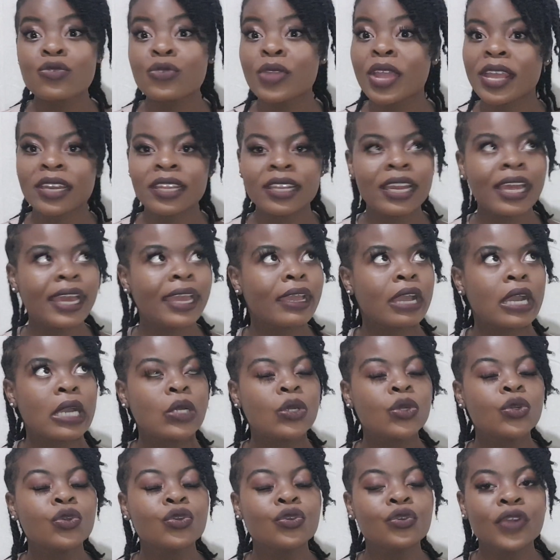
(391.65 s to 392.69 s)

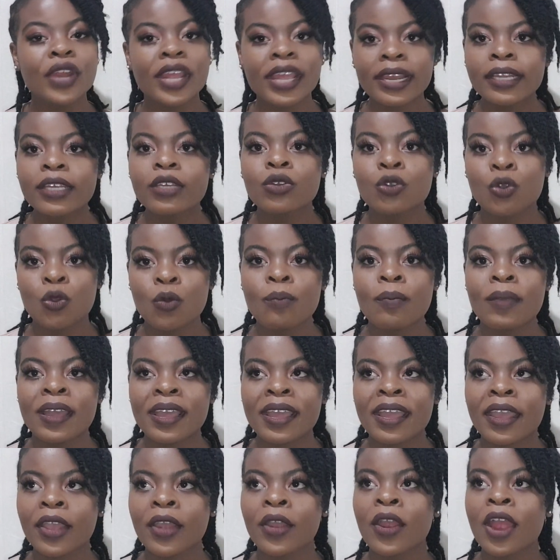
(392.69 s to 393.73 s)
rarely comb my
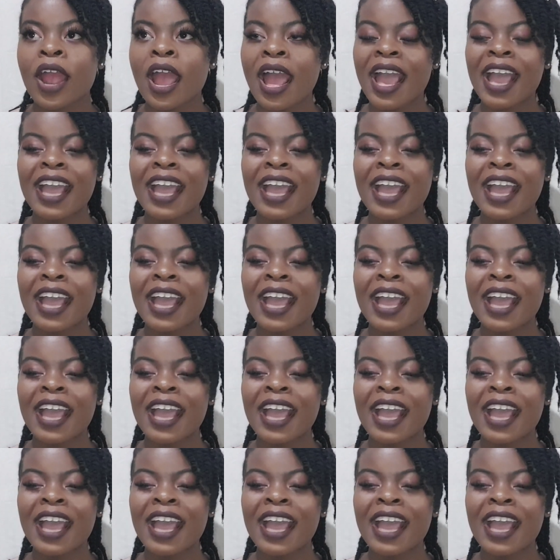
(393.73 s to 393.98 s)
hair.